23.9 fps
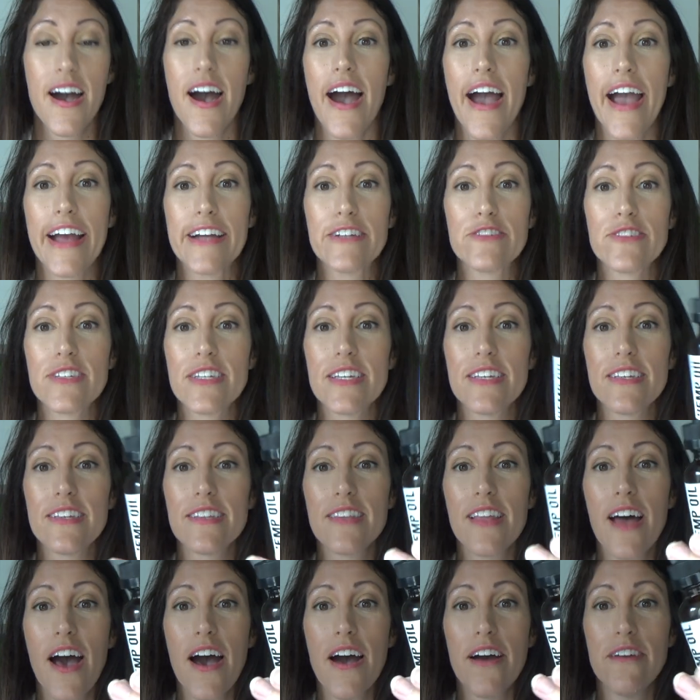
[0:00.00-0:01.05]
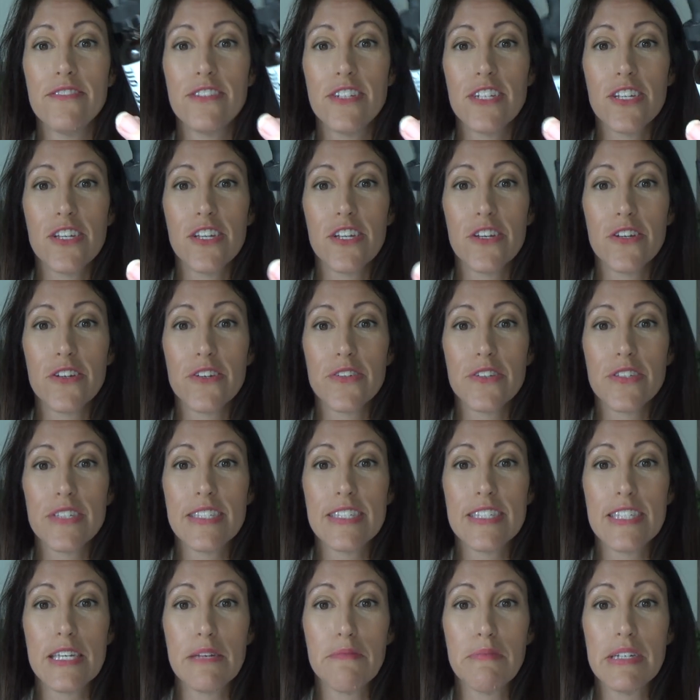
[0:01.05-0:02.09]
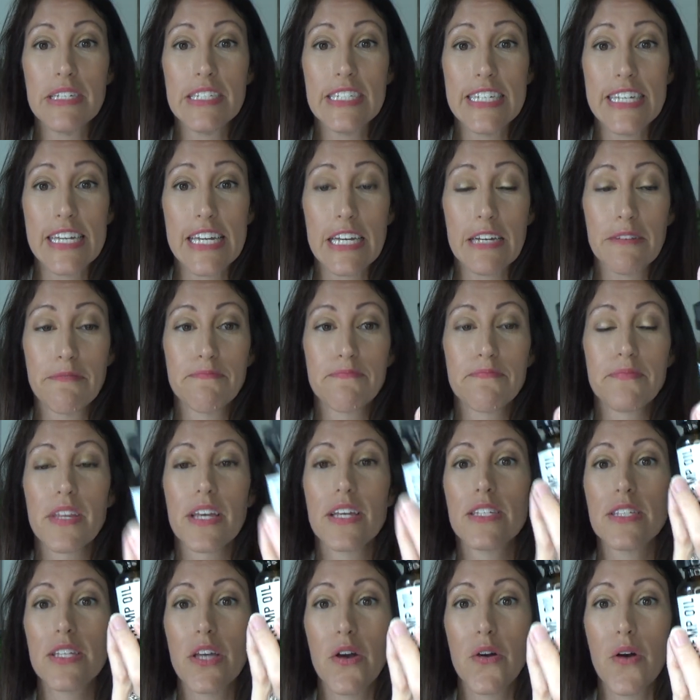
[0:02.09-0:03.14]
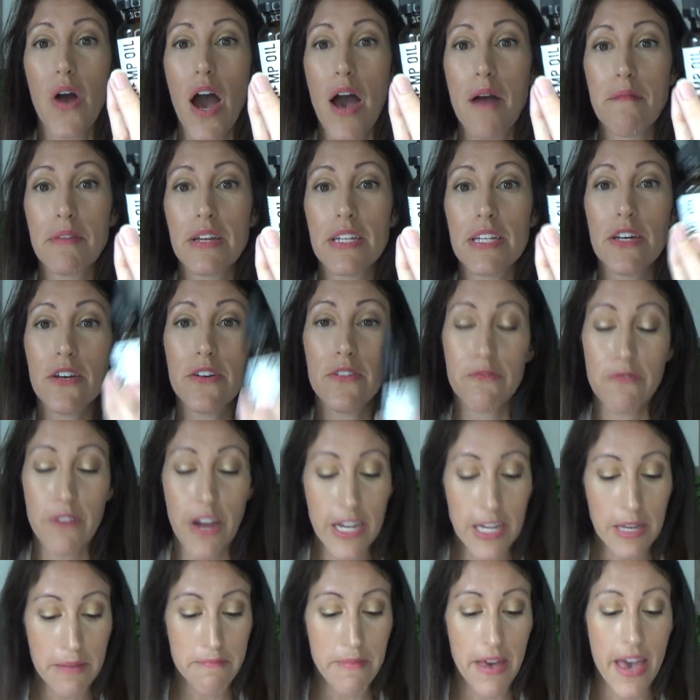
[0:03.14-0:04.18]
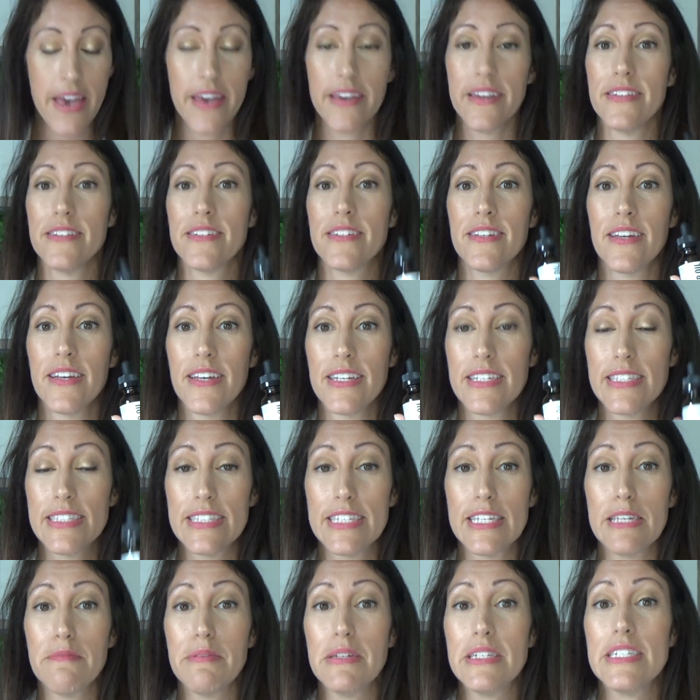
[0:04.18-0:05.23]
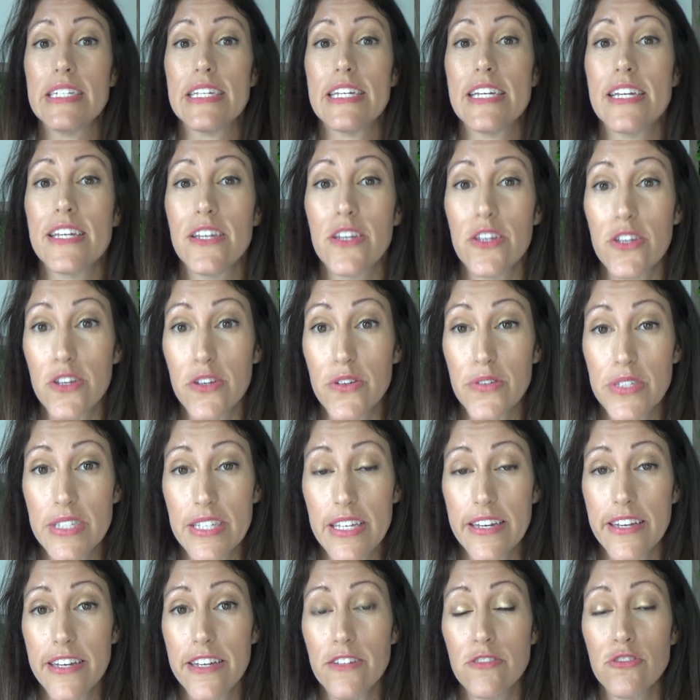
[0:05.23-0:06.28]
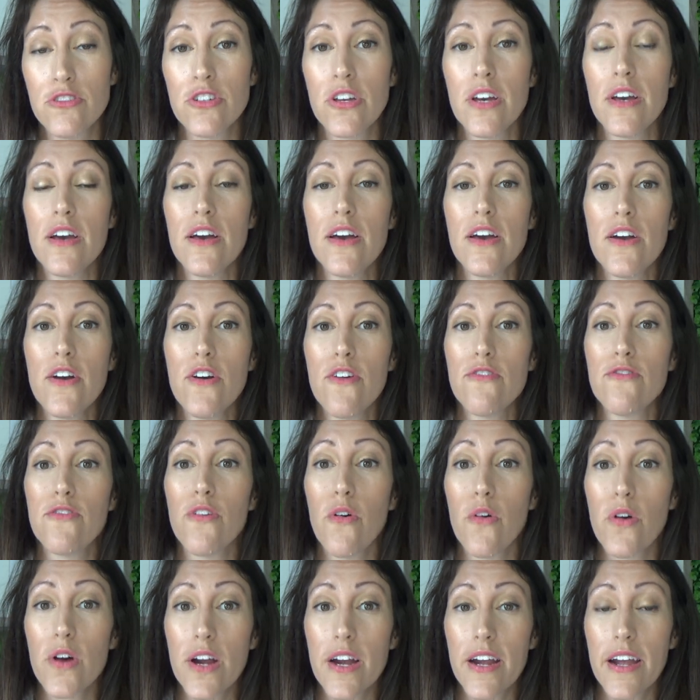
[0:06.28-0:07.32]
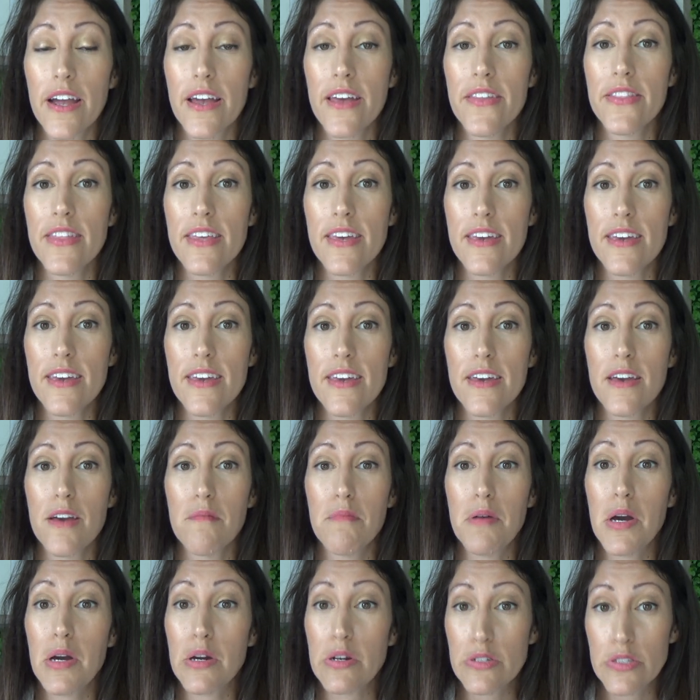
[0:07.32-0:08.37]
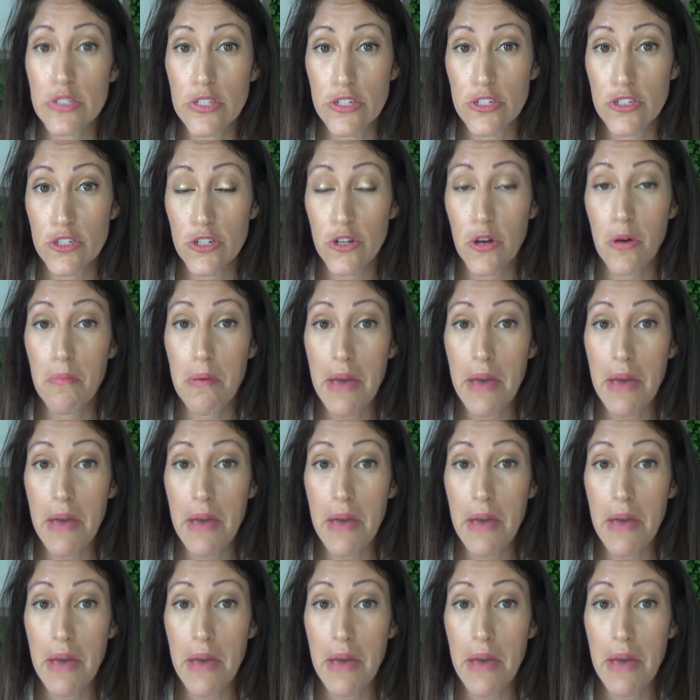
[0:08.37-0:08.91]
I actually love to use CBD. So I'm gonna recommend CBD usage for the post-surgical